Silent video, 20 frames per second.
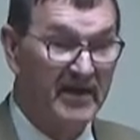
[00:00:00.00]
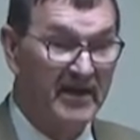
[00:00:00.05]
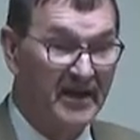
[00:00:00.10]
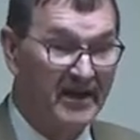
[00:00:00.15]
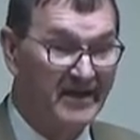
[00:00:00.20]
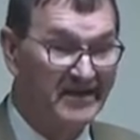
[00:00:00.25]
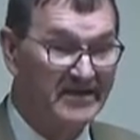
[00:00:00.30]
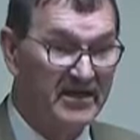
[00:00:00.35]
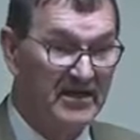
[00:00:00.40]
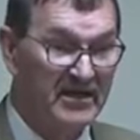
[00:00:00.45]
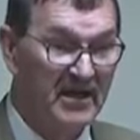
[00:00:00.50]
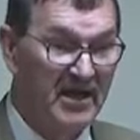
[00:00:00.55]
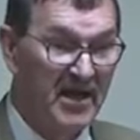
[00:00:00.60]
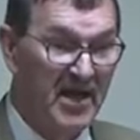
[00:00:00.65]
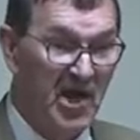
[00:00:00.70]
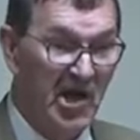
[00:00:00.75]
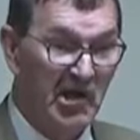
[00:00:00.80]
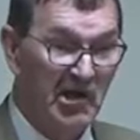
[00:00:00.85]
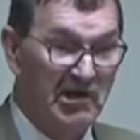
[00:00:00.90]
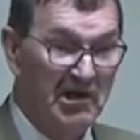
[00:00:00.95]
I like to
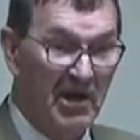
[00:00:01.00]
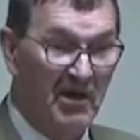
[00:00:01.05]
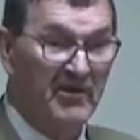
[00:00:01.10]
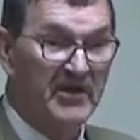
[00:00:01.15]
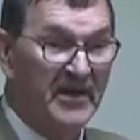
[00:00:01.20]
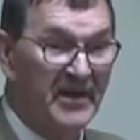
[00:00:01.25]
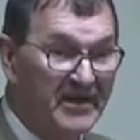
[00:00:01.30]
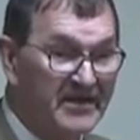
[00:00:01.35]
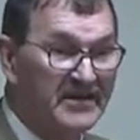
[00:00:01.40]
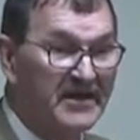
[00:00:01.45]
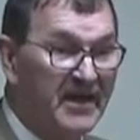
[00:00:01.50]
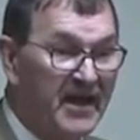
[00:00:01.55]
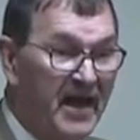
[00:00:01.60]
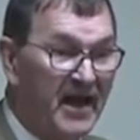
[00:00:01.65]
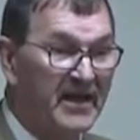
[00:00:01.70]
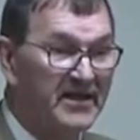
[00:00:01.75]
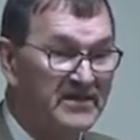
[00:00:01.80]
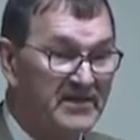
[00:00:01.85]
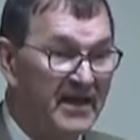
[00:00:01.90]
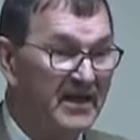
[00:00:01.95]
go and hunt the
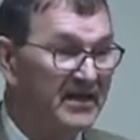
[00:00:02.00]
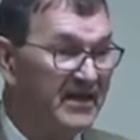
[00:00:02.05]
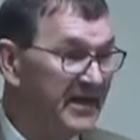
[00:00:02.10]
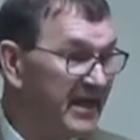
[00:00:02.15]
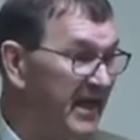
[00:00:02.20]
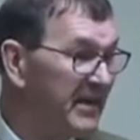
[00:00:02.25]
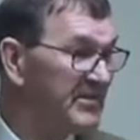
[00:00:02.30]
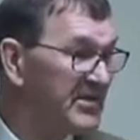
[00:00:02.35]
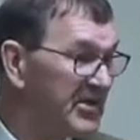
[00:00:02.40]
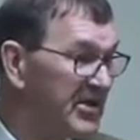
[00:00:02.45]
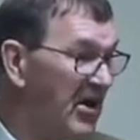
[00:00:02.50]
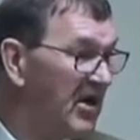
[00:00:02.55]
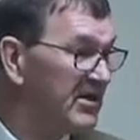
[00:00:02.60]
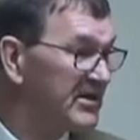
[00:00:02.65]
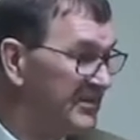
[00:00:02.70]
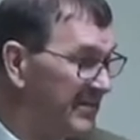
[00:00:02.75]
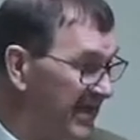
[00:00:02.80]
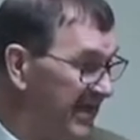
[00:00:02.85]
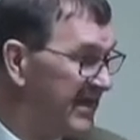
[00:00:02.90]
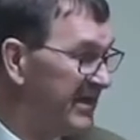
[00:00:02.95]
guys down that came and talked to
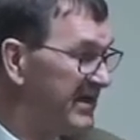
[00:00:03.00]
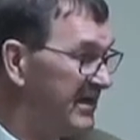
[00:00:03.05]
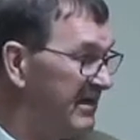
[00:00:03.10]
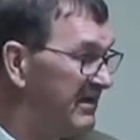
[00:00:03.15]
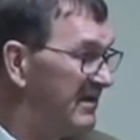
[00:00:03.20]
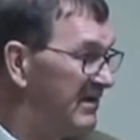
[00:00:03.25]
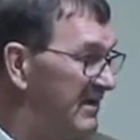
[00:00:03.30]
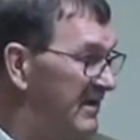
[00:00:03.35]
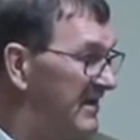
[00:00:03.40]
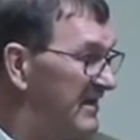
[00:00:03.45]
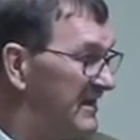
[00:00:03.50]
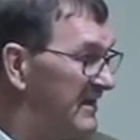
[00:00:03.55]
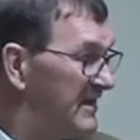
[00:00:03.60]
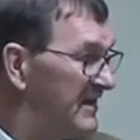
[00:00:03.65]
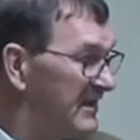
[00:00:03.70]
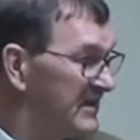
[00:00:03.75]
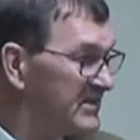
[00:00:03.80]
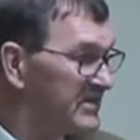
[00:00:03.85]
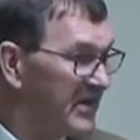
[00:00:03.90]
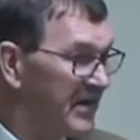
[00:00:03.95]
me
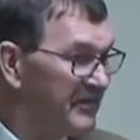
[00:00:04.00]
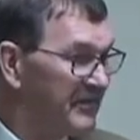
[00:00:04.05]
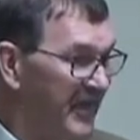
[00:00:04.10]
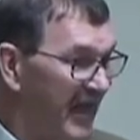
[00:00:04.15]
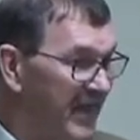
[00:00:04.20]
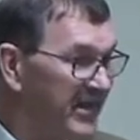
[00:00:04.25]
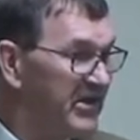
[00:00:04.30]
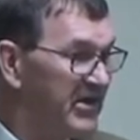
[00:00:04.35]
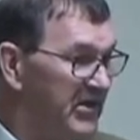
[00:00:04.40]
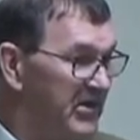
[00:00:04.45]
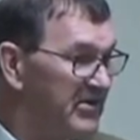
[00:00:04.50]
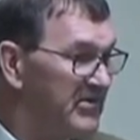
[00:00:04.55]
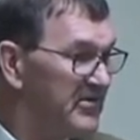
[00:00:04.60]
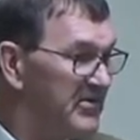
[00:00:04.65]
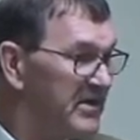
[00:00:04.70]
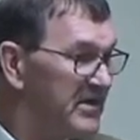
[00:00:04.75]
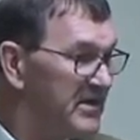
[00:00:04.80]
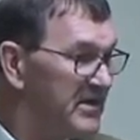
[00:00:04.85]
and say thank you